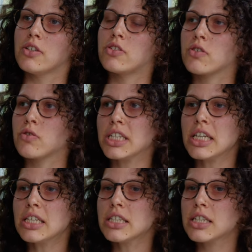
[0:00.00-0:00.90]
So in
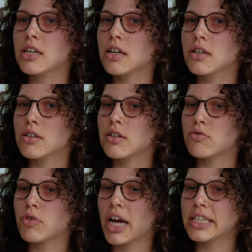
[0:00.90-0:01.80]
India
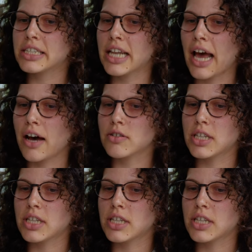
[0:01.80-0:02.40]
right now